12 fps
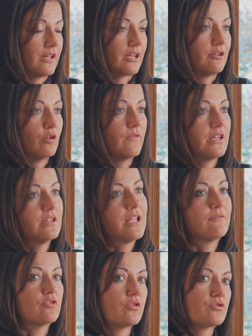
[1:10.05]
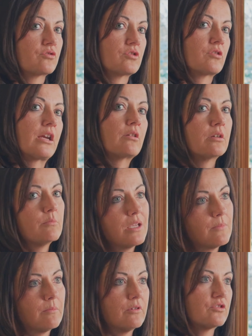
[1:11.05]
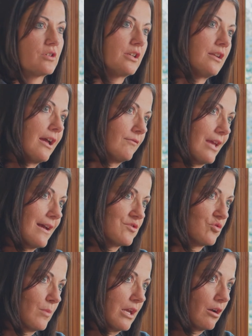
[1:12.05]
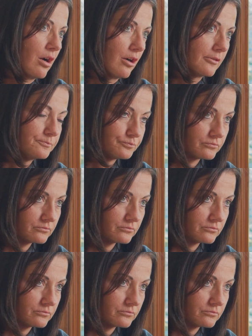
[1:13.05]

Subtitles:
Like I know if I didn't have groceries or I couldn't pay my bills or I didn't have gas for my car,